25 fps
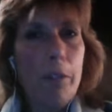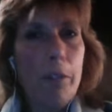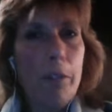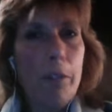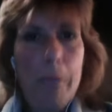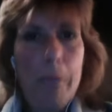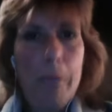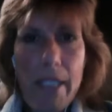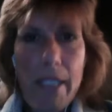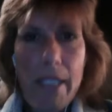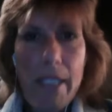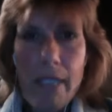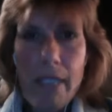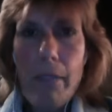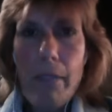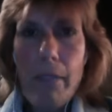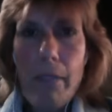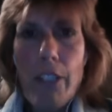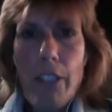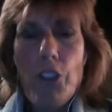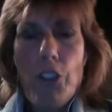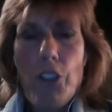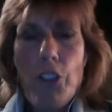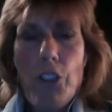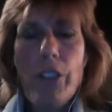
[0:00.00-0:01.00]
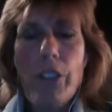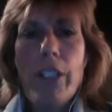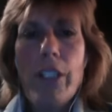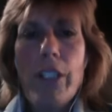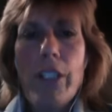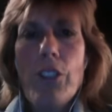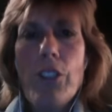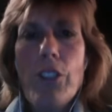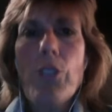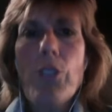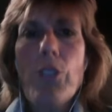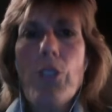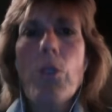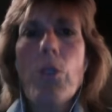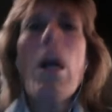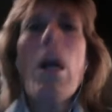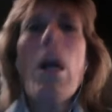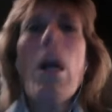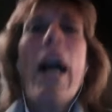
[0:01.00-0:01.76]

the beginning of my journey too,